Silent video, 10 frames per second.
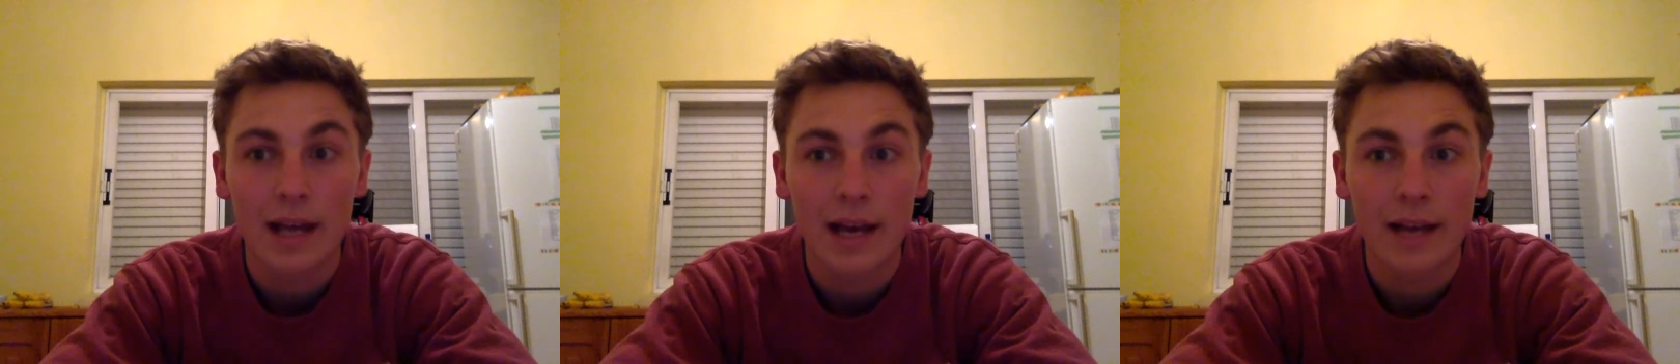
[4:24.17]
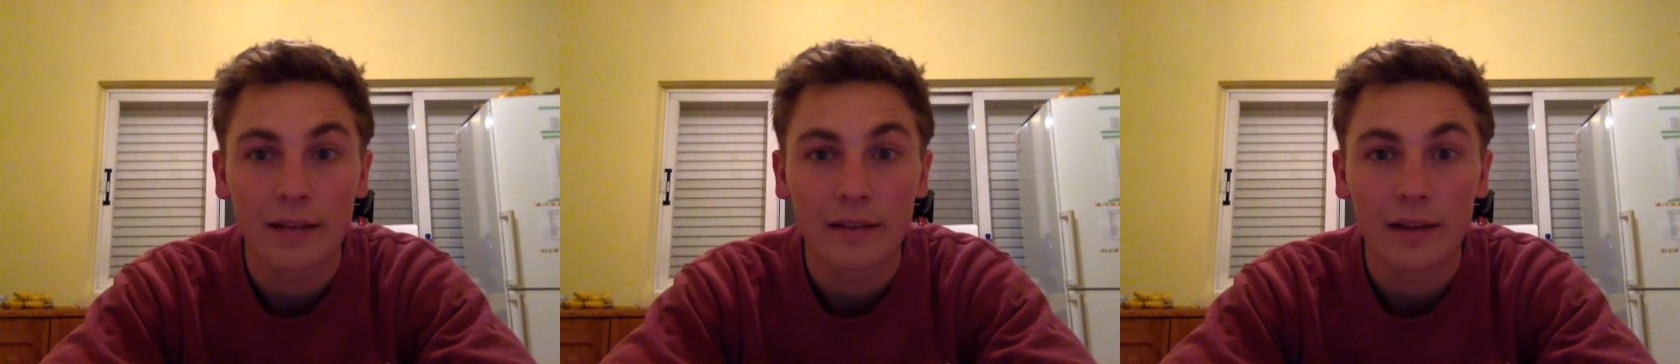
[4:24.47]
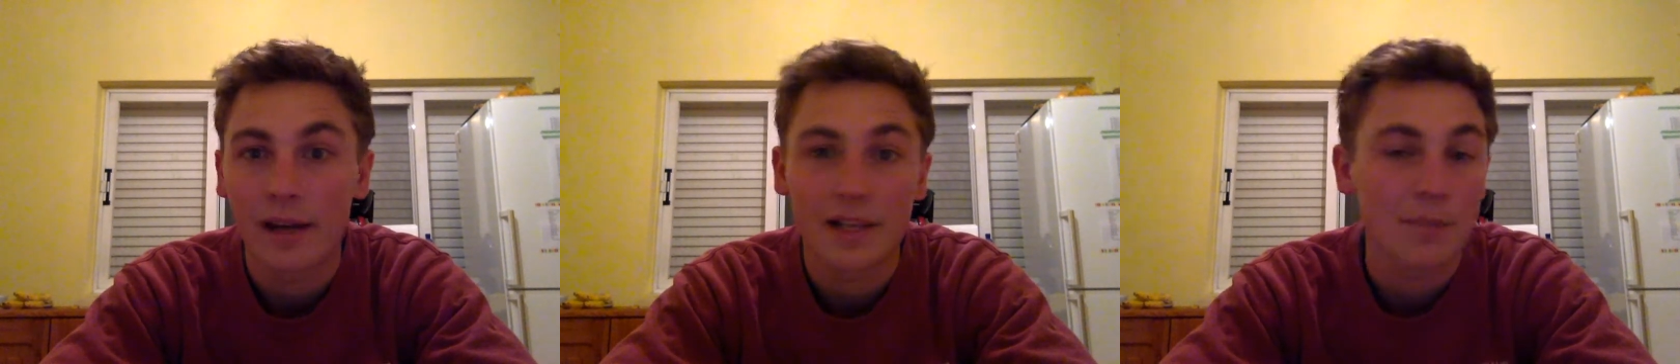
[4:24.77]
And
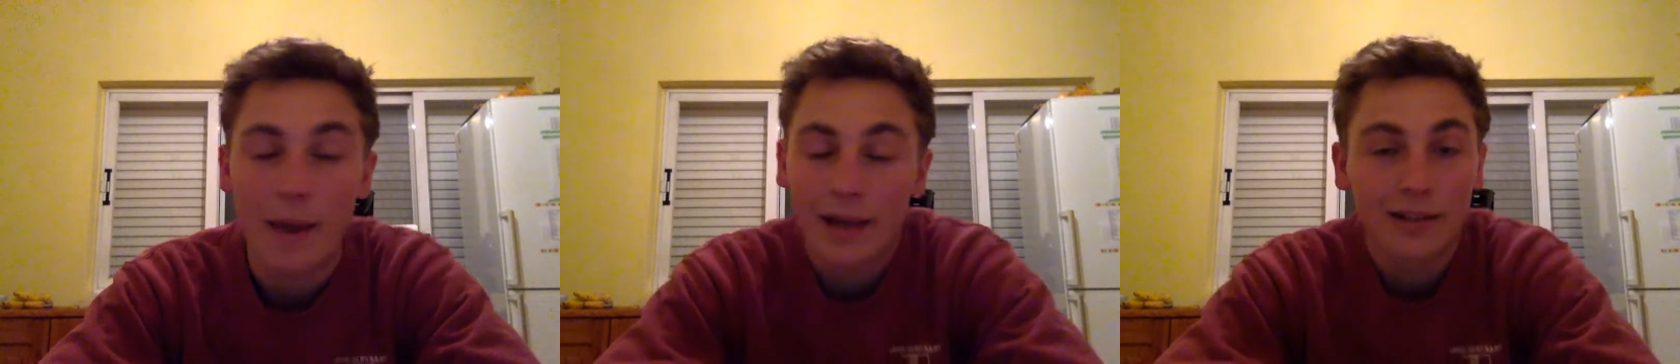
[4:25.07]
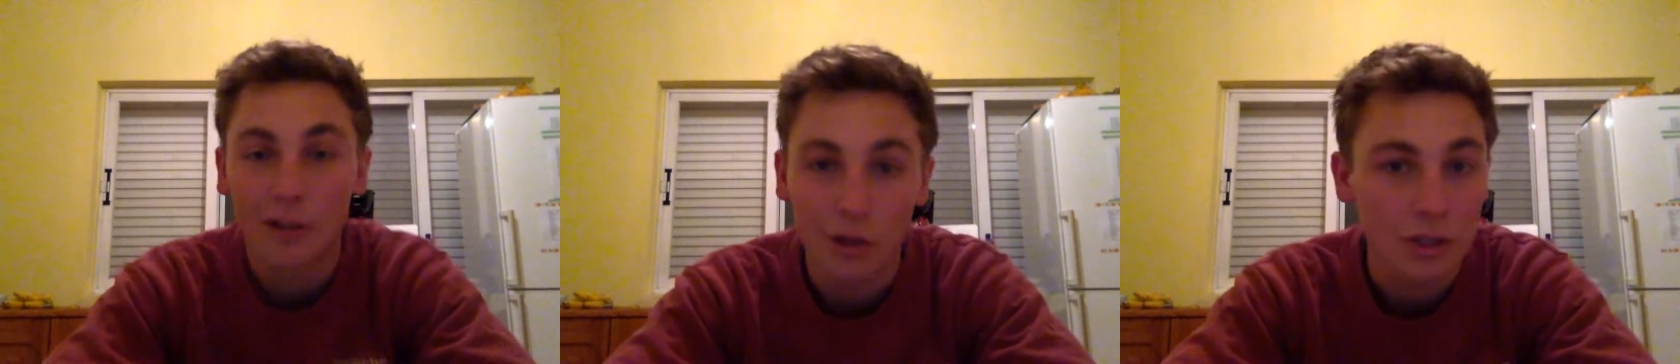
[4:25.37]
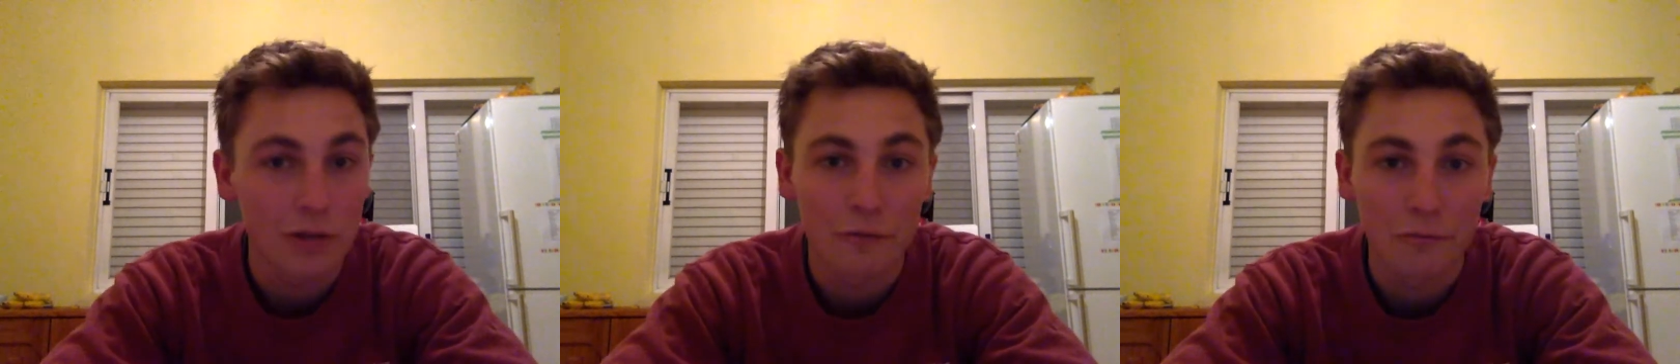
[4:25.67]
I expect
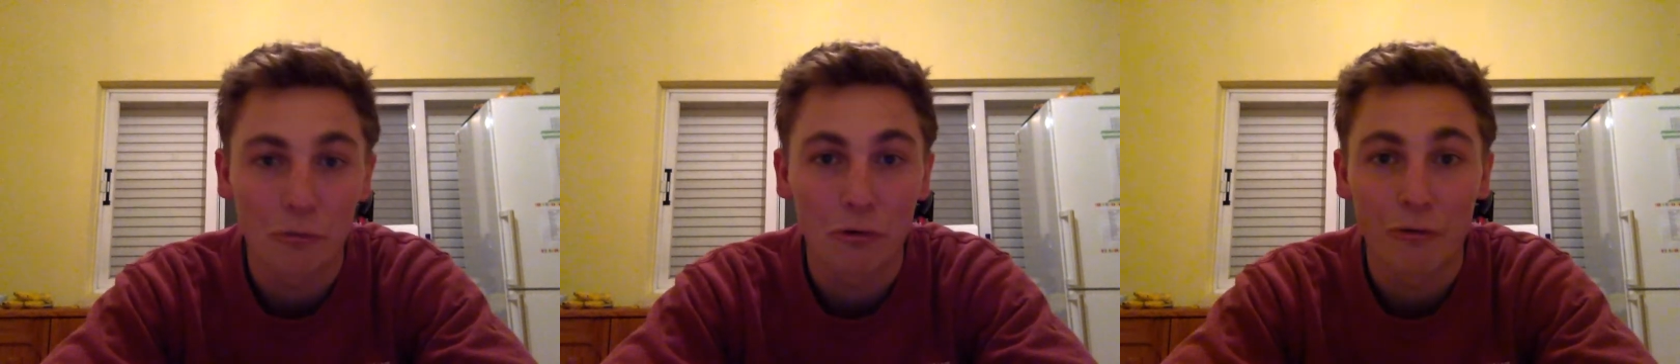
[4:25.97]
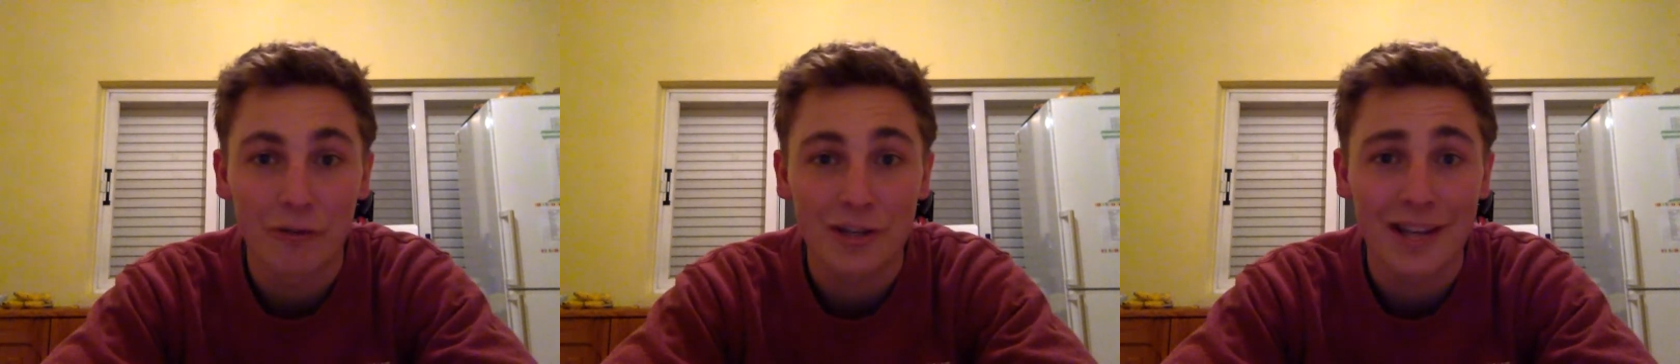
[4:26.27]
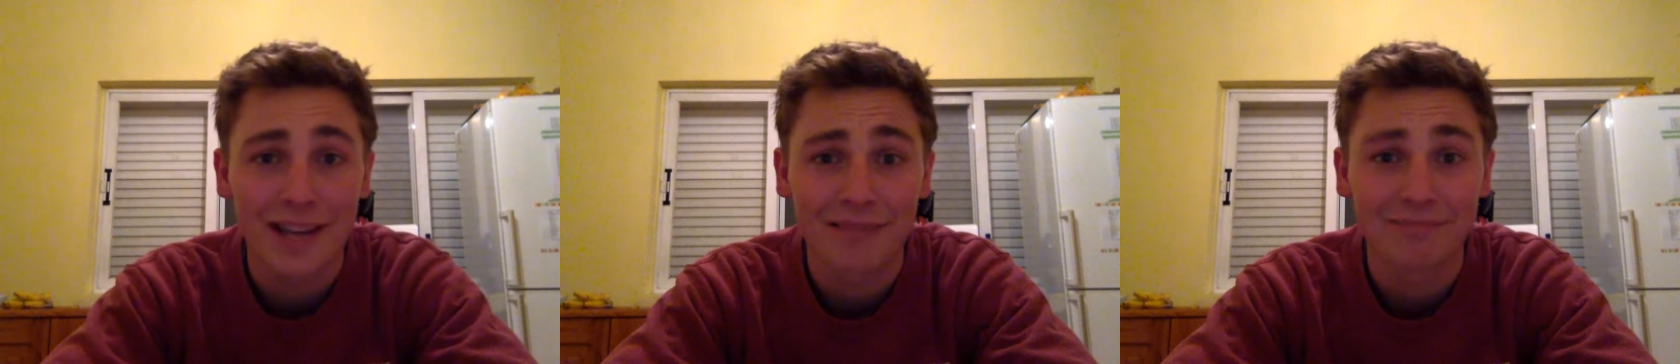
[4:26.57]
lots of more of the
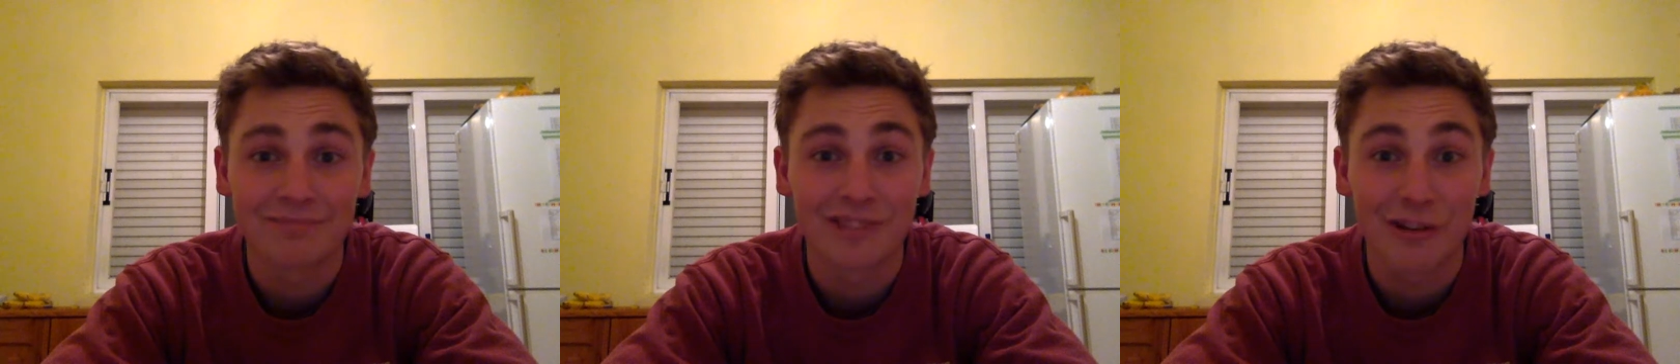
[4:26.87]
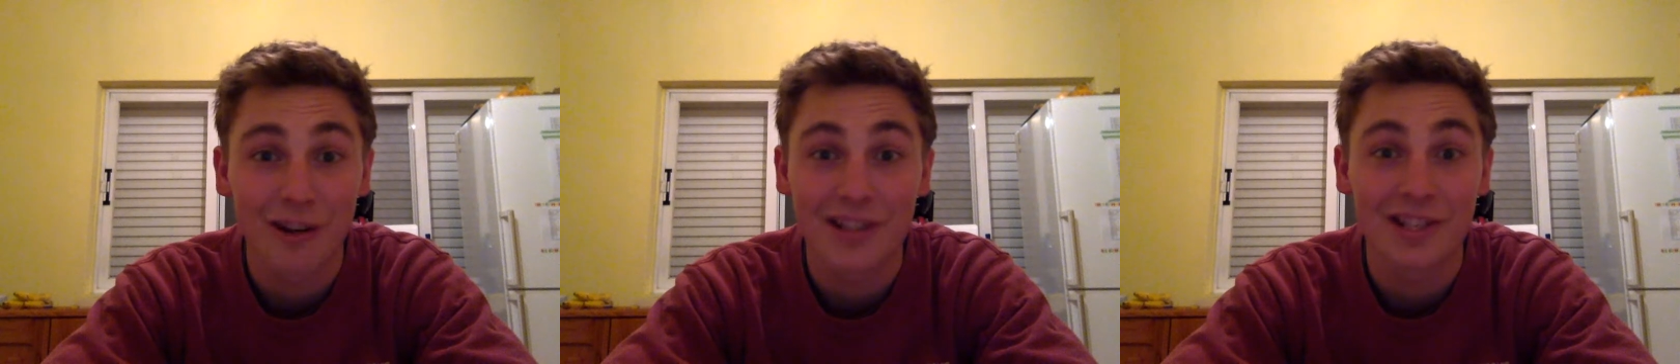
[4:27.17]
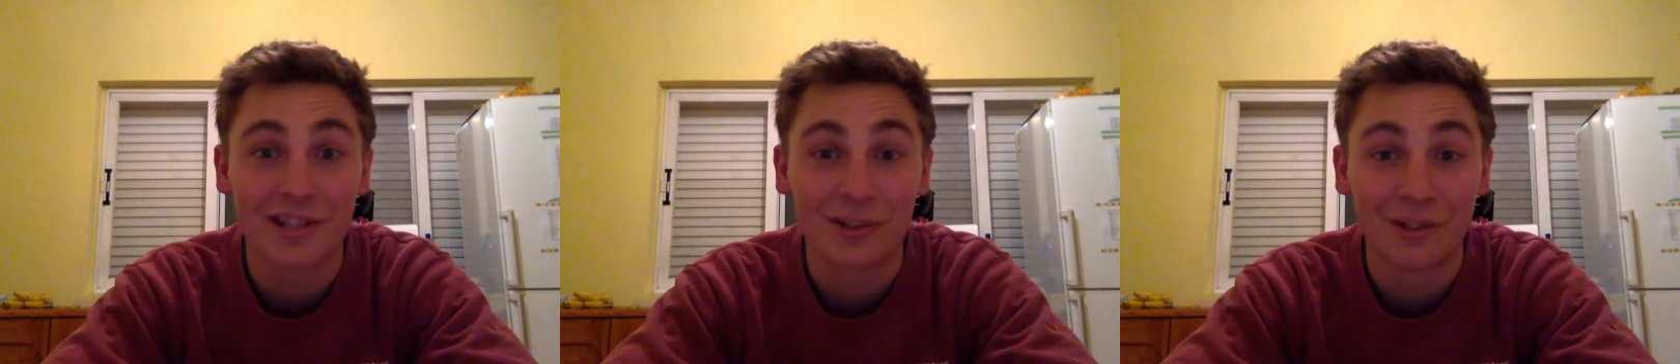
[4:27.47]
same crazy
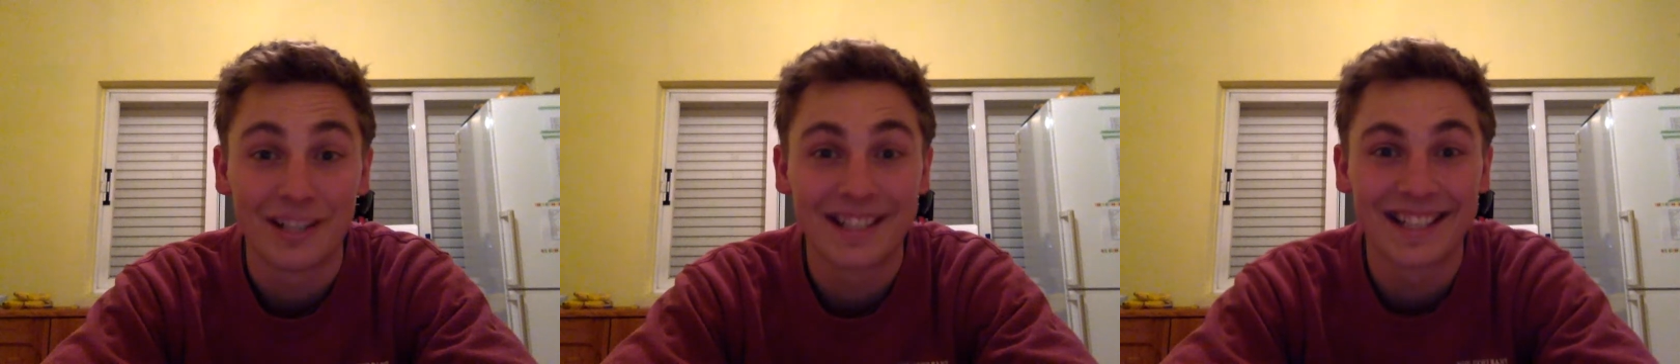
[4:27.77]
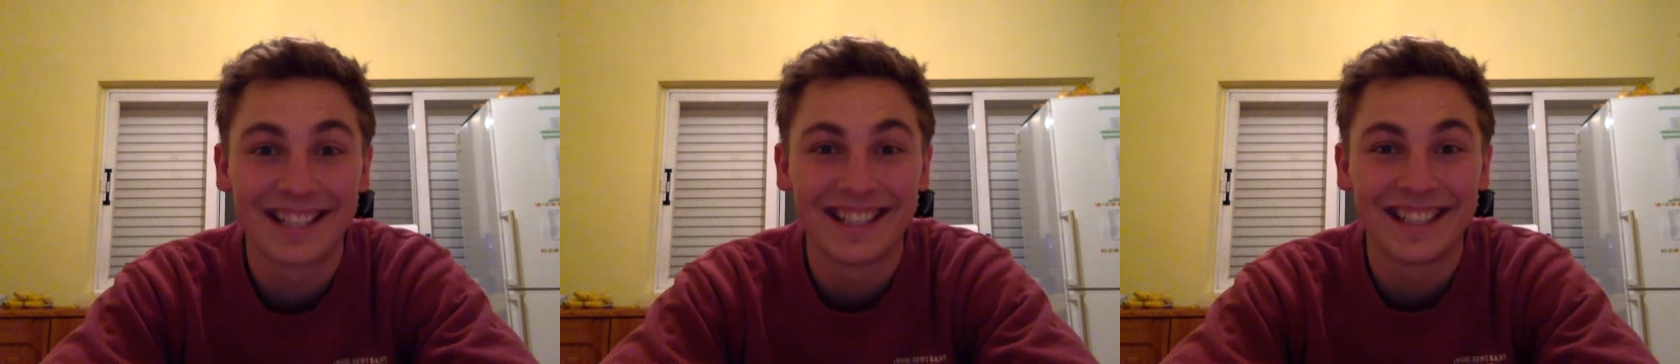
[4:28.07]
stories.